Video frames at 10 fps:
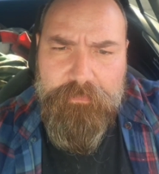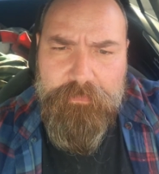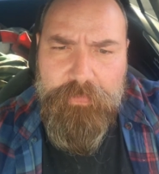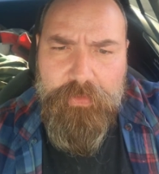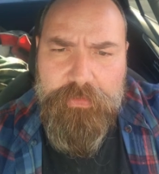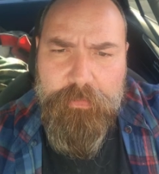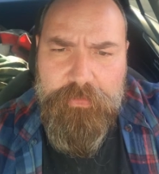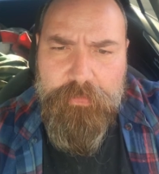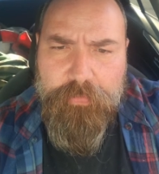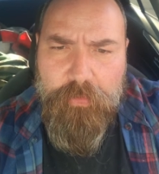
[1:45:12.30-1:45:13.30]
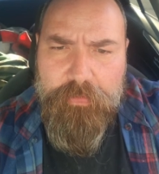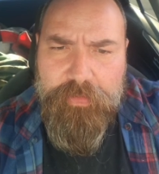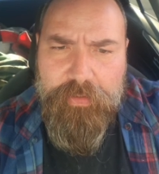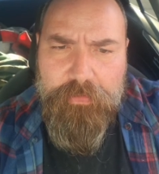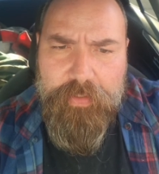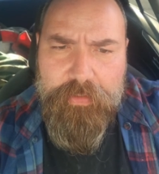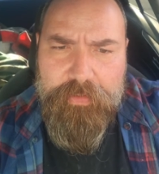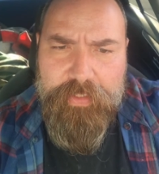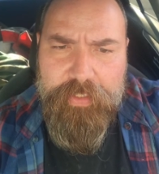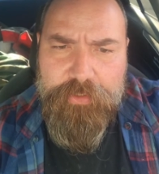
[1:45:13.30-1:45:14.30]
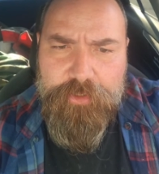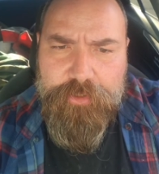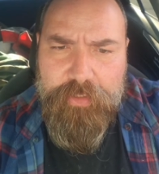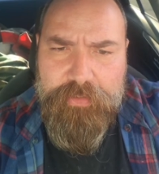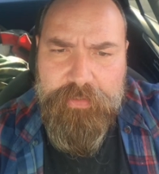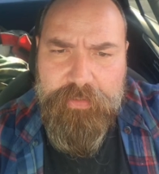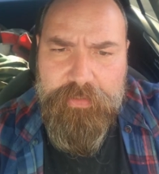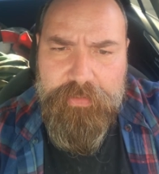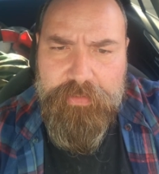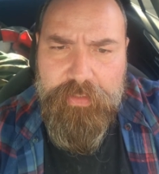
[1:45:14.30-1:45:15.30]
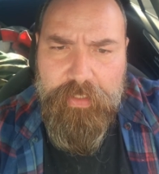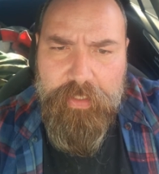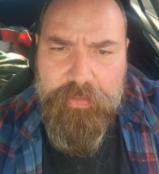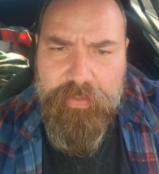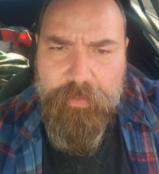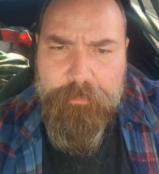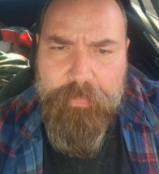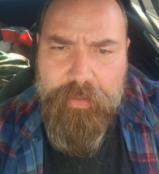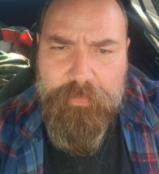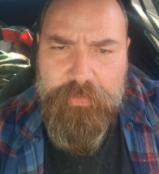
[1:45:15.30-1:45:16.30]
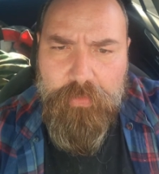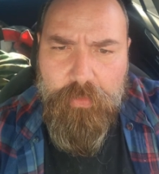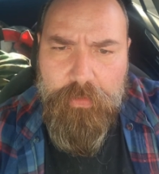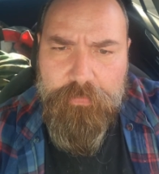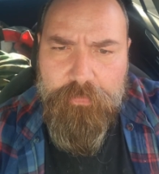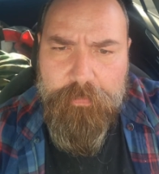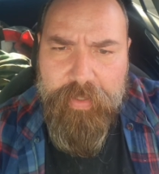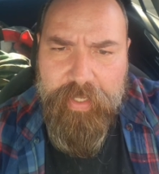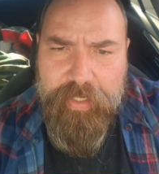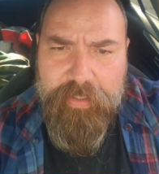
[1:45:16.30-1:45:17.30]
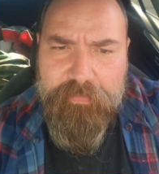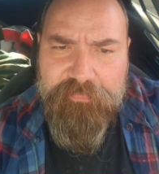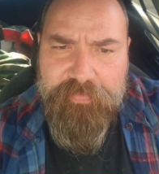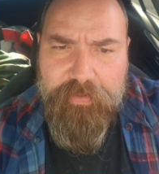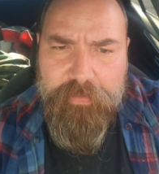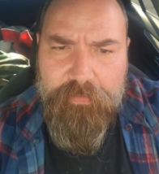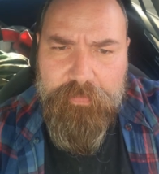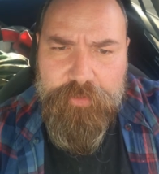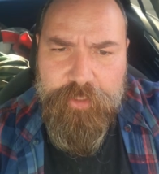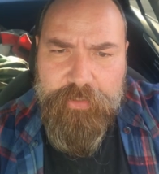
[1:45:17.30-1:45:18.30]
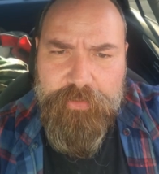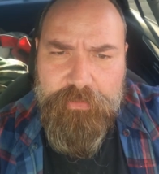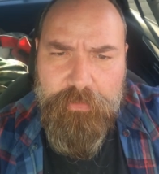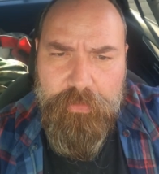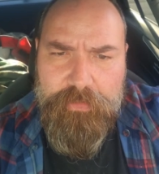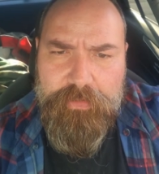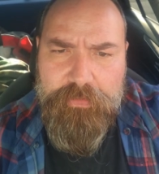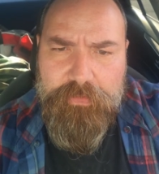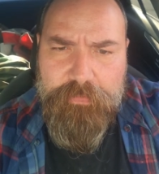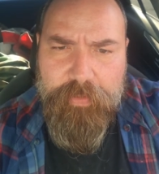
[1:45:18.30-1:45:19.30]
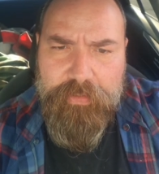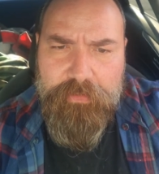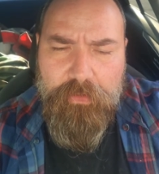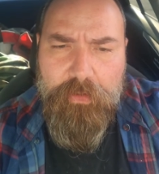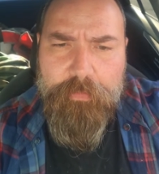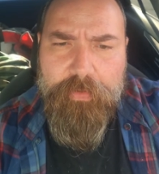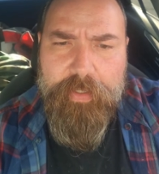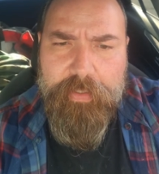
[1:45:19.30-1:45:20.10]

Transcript: The most important thing you can teach Justin is that men mature through pain, failure, rejection, loss, disrespect, and heartbreak.